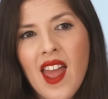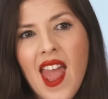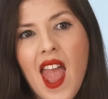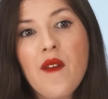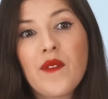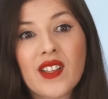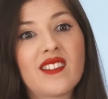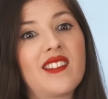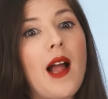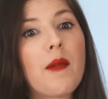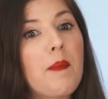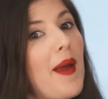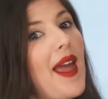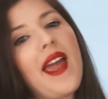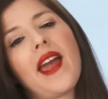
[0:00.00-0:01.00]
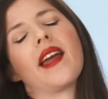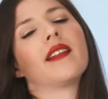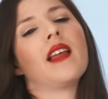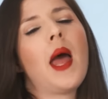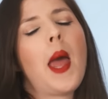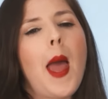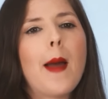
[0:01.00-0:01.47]
if it's not
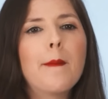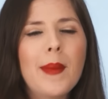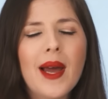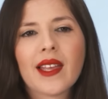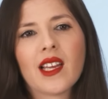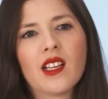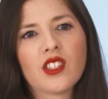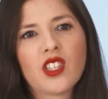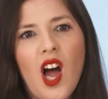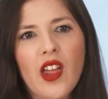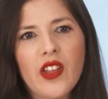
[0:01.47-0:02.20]
paid $1 million.